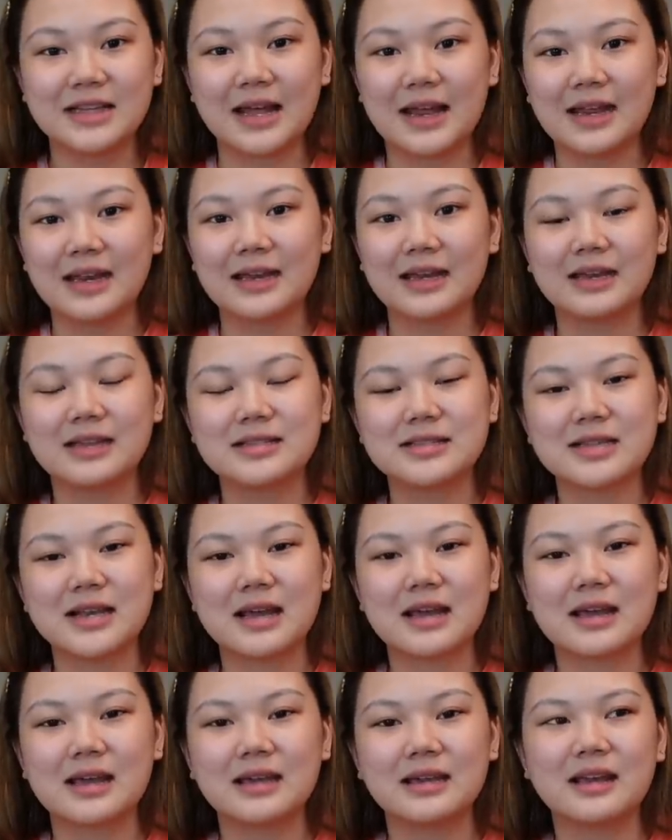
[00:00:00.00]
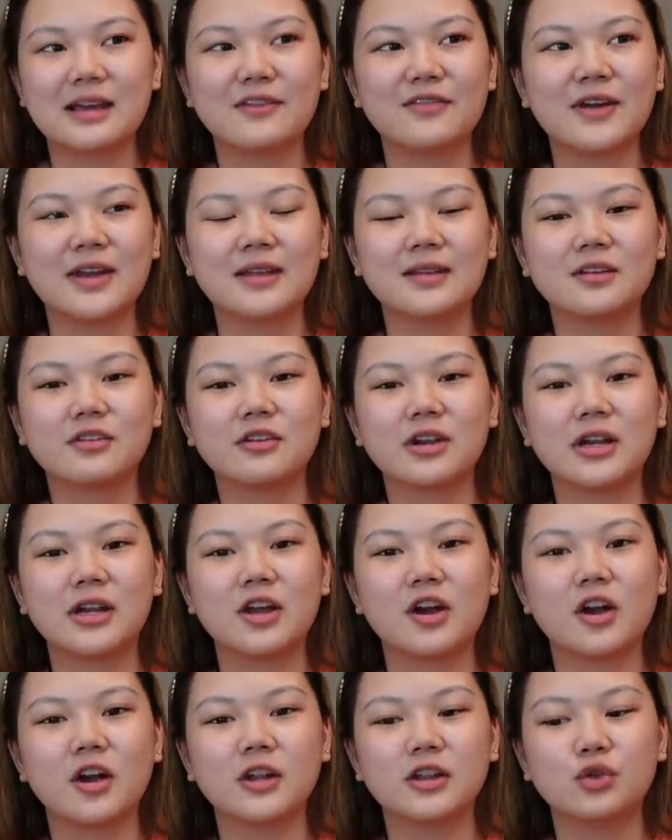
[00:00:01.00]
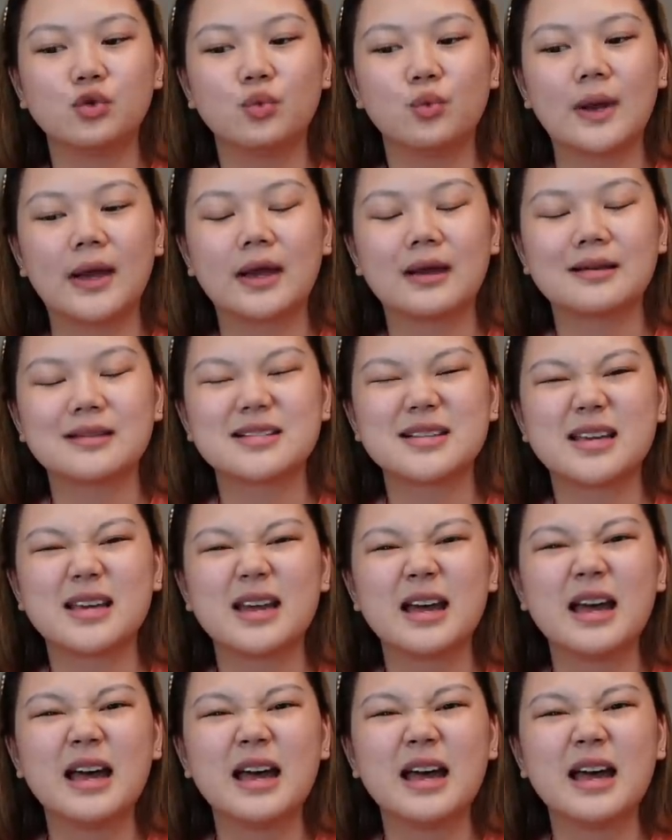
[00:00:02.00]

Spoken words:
lining inside, I find it really hard to wear because